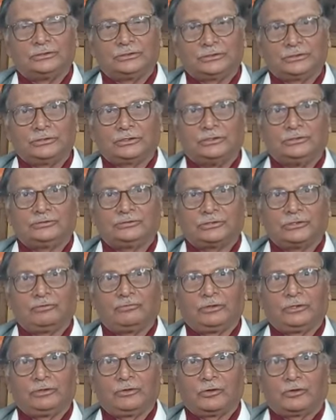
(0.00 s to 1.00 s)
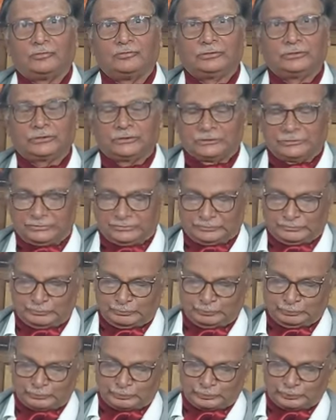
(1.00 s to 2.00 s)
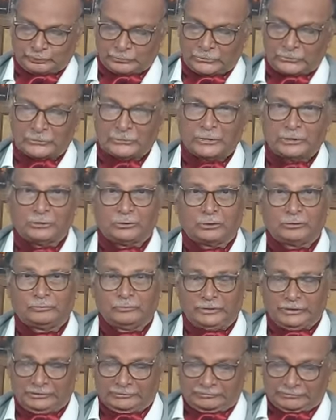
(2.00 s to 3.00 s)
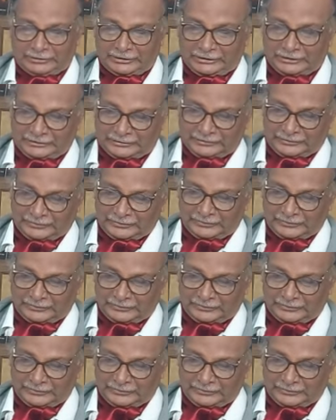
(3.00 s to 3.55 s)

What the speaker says: he is still very confident and not very shaken.